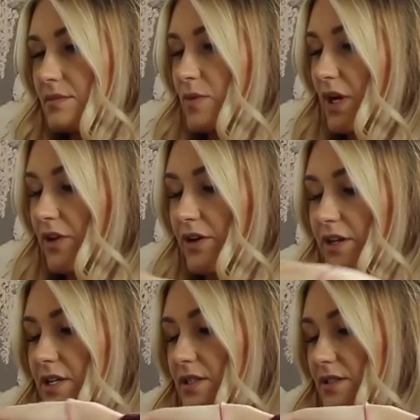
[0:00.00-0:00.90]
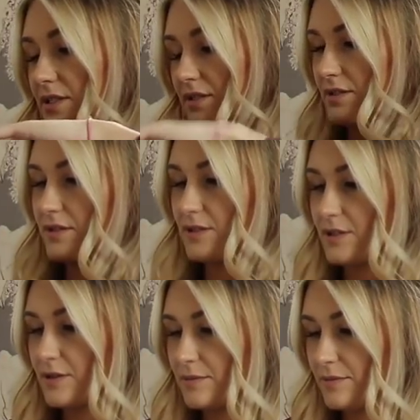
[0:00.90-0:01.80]
What color are these?
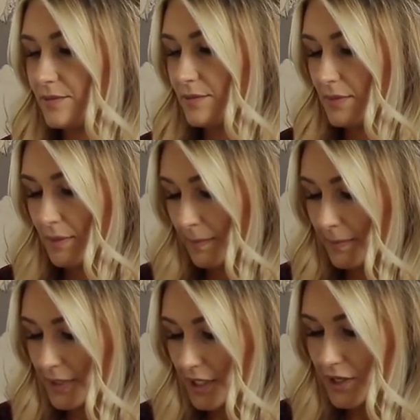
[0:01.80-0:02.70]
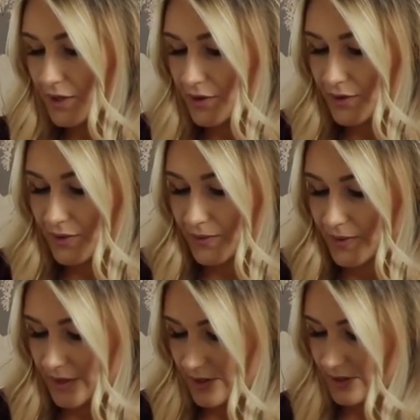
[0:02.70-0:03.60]
Blue. Blue.